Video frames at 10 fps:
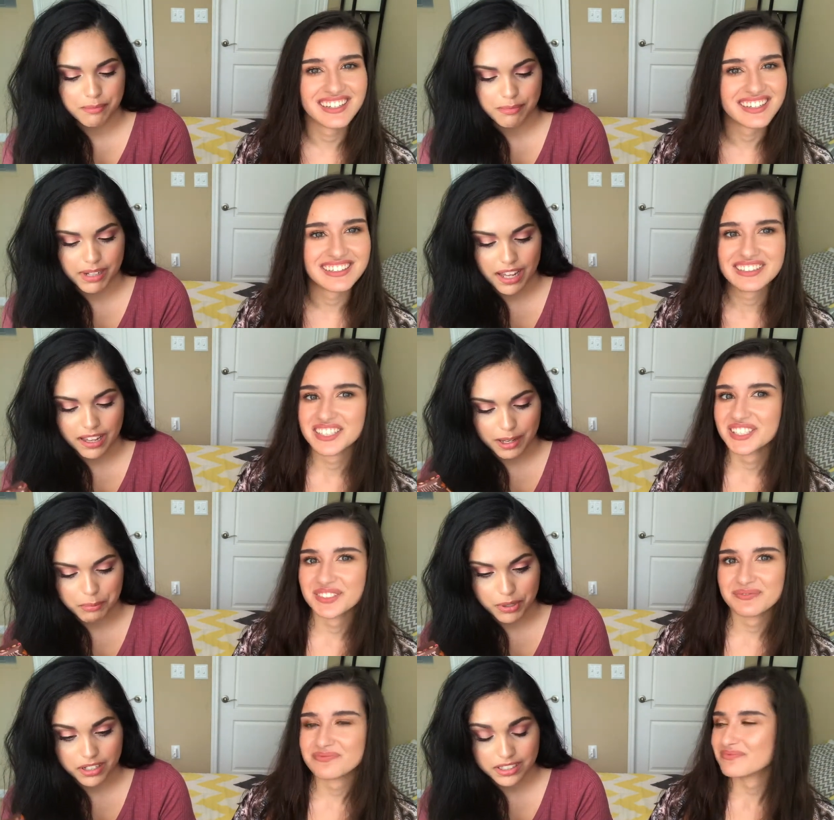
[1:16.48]
Speaker 1: my
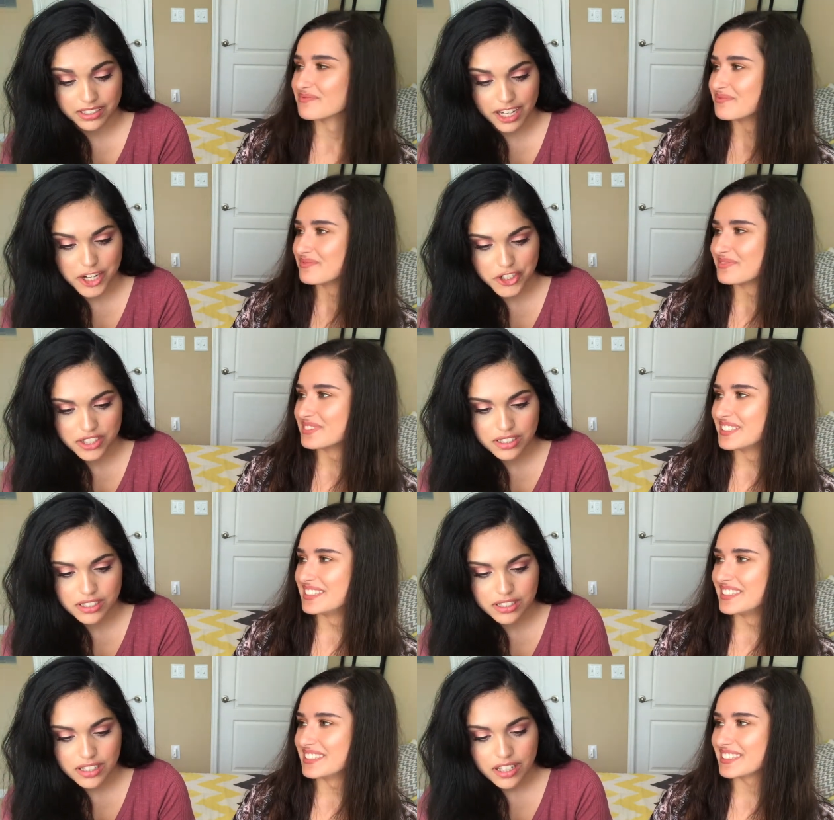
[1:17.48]

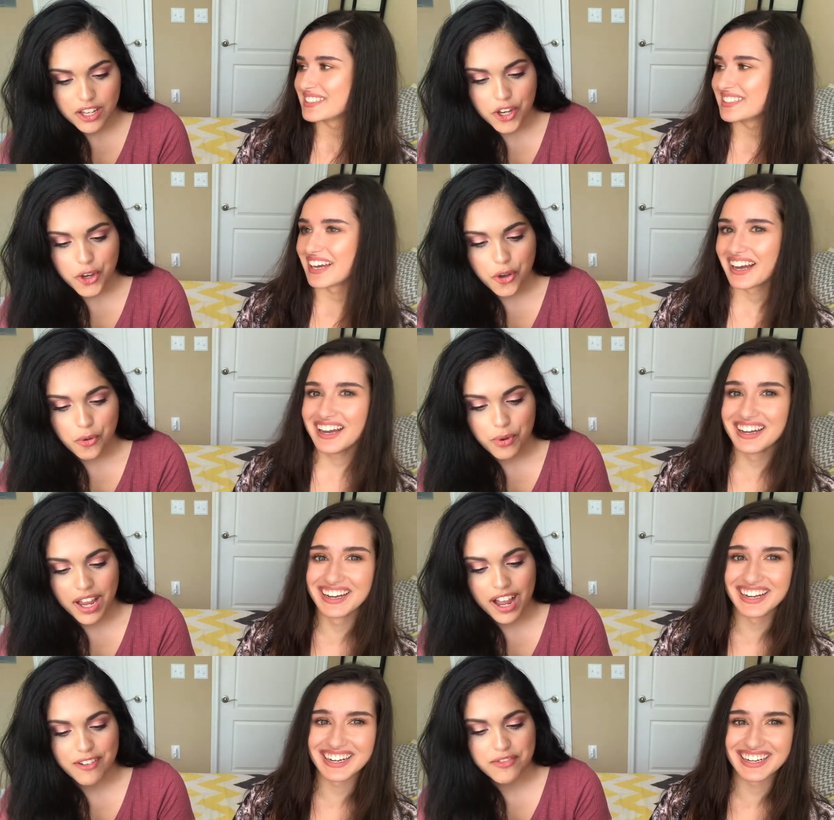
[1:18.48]
pronunciations. Yeah. we
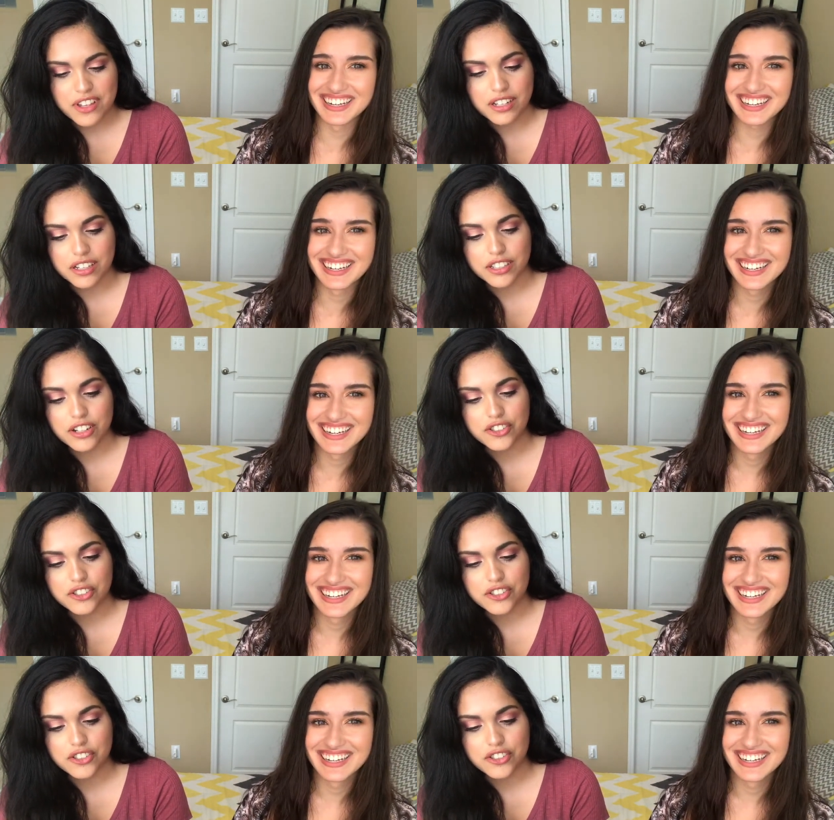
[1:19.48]
have the